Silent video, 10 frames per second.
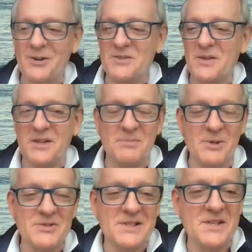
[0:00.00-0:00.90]
I think it's
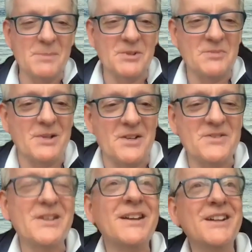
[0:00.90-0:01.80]
mostly C++
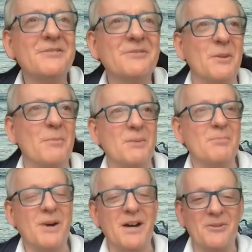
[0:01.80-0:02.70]
with a bit of
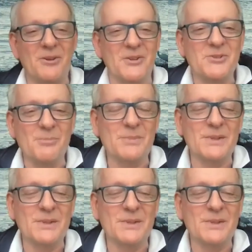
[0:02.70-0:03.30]
Python on the top.